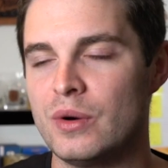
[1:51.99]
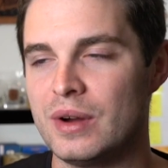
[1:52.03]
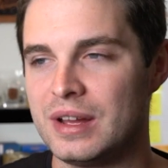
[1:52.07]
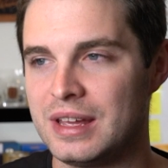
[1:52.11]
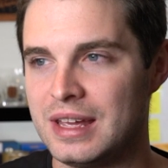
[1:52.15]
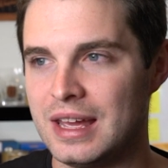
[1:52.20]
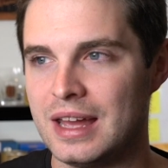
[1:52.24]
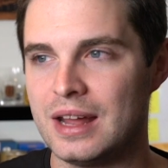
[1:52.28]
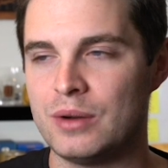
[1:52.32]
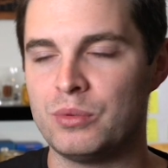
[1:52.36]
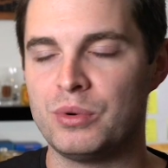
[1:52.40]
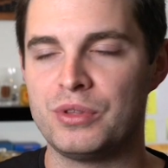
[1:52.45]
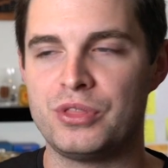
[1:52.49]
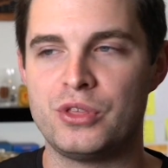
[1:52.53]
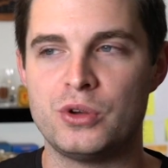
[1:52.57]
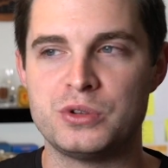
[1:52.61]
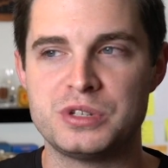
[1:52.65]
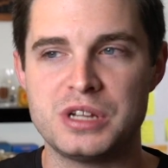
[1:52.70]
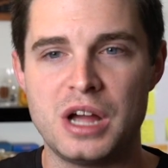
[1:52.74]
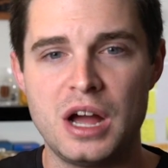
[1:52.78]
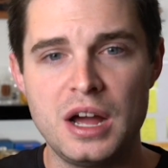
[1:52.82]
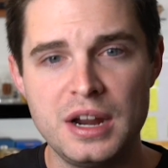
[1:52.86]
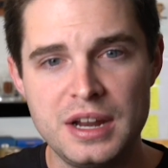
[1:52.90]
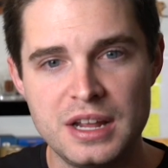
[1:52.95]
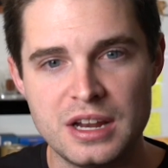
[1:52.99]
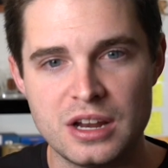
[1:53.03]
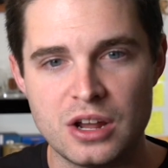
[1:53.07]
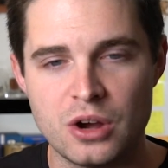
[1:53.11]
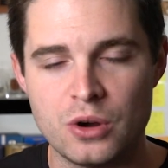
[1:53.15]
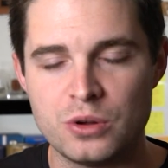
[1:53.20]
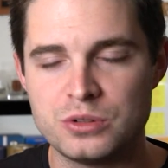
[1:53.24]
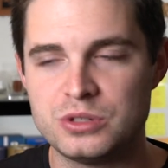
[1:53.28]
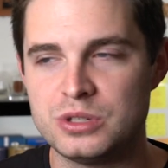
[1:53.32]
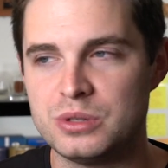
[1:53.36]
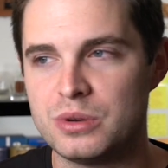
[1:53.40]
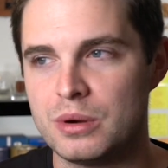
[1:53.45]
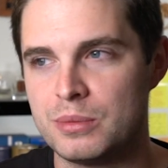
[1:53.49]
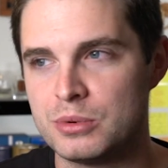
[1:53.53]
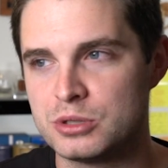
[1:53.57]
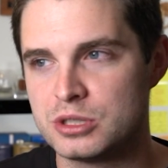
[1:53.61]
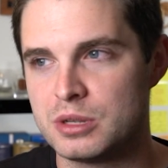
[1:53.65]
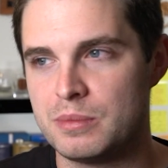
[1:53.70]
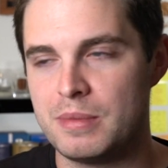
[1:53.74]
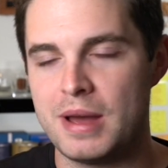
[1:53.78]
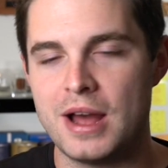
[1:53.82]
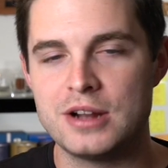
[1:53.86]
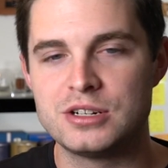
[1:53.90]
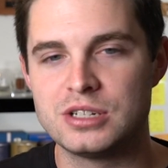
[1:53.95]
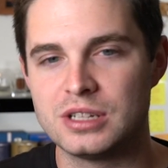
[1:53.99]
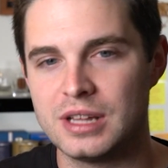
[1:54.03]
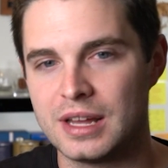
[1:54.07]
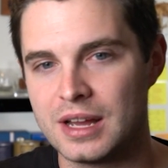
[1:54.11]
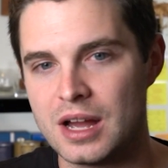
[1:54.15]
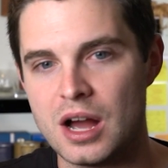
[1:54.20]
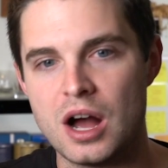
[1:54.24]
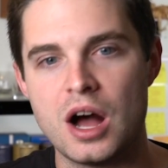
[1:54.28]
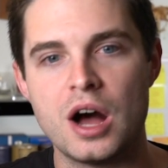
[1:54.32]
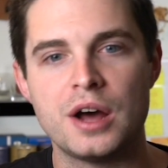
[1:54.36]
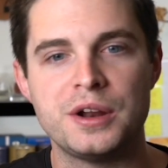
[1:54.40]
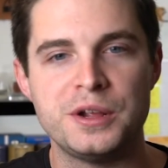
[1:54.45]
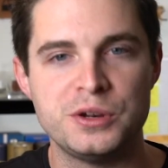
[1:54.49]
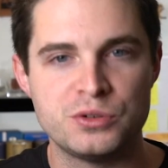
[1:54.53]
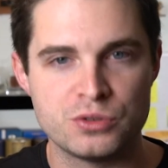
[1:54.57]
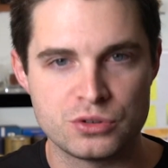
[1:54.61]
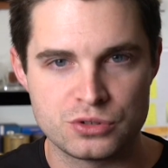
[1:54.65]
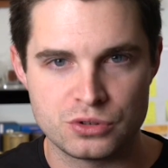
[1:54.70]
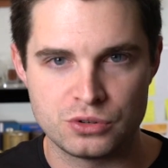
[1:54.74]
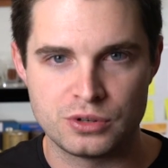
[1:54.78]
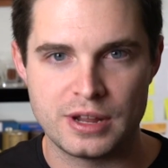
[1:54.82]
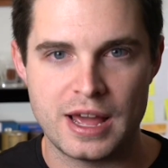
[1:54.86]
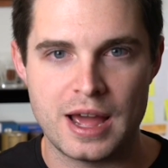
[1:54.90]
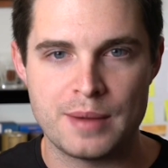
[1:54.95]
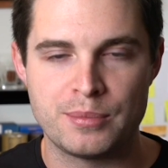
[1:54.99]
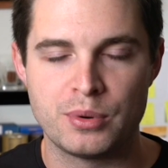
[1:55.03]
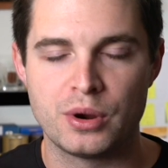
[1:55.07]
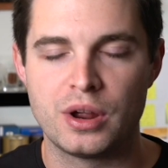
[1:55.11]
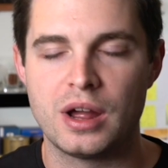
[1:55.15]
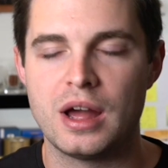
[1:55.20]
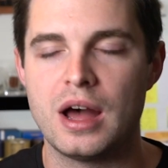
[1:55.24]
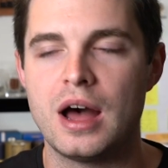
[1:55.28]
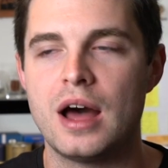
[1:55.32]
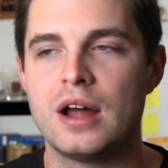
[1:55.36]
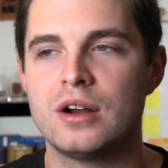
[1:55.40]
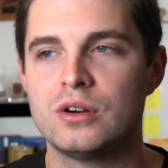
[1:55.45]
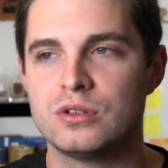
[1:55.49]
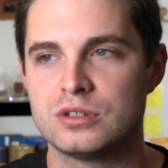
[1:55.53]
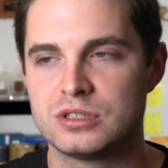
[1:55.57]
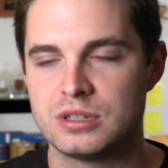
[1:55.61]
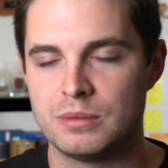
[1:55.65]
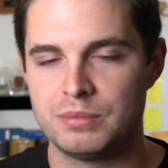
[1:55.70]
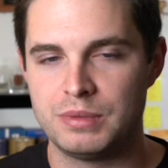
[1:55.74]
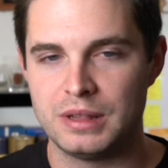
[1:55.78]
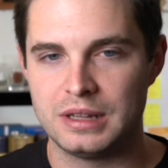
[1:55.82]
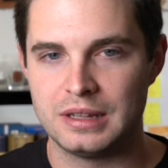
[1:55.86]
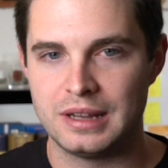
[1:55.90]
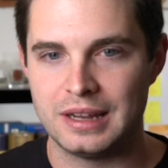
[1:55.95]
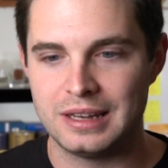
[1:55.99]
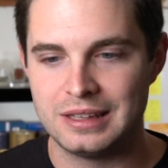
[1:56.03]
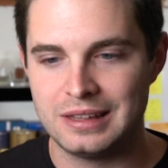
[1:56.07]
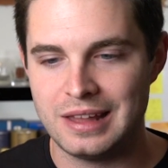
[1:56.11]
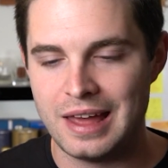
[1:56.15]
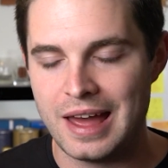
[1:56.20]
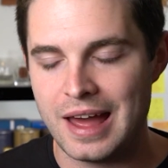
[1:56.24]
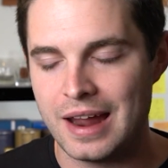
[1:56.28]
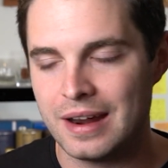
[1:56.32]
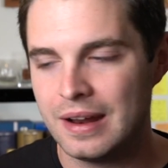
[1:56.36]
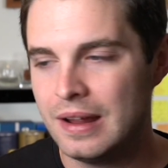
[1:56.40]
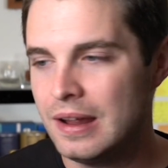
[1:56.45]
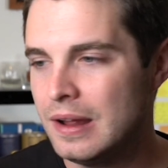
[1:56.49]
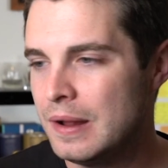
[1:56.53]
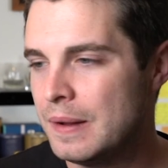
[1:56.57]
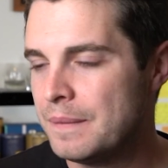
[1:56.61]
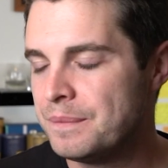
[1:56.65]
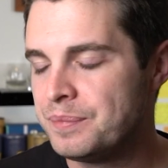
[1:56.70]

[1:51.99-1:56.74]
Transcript: again, with those honey notes, you almost imagine like a honey drizzled apricot or something like that.